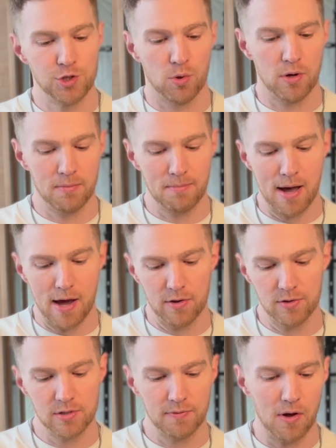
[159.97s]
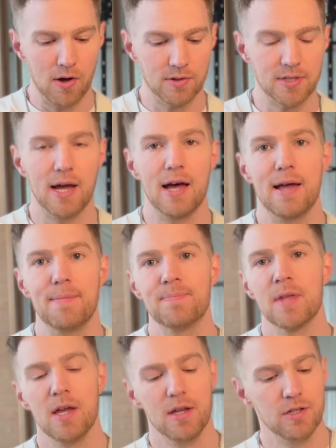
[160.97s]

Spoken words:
Jordan models of all time.